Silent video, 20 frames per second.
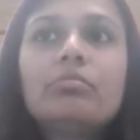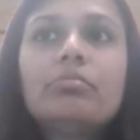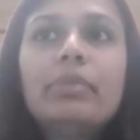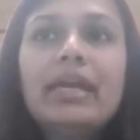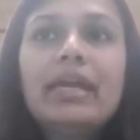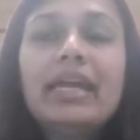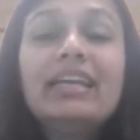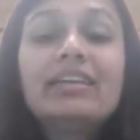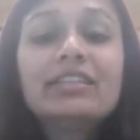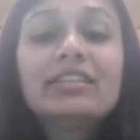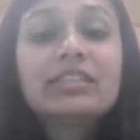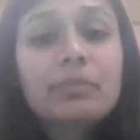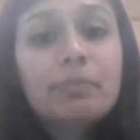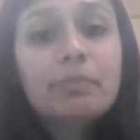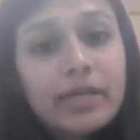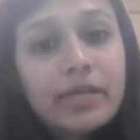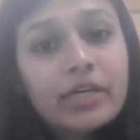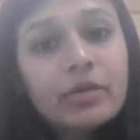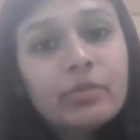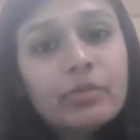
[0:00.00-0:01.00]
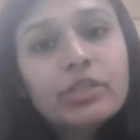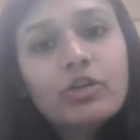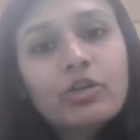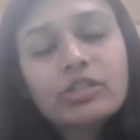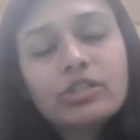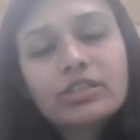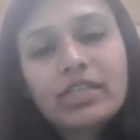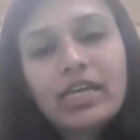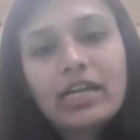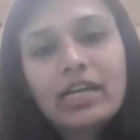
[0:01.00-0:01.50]
being disciplined with
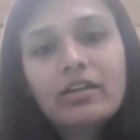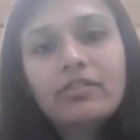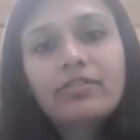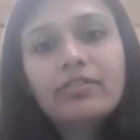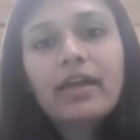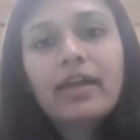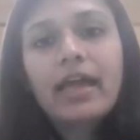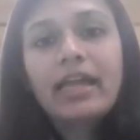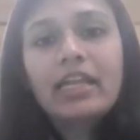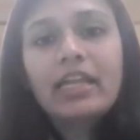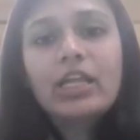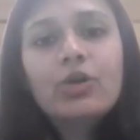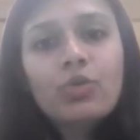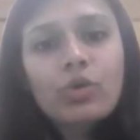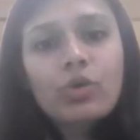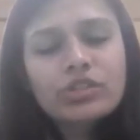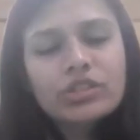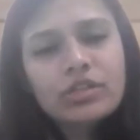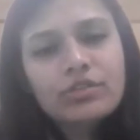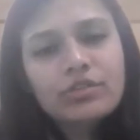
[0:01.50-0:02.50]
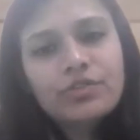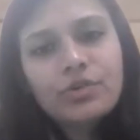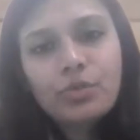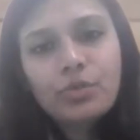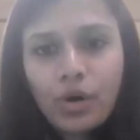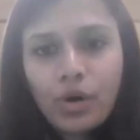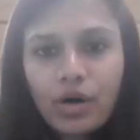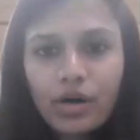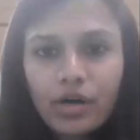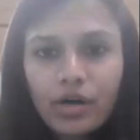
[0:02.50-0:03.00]
yourself, and give yourself a
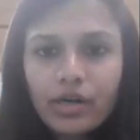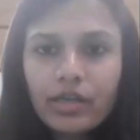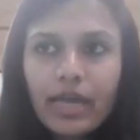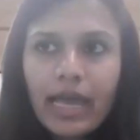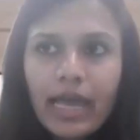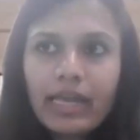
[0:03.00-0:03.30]
word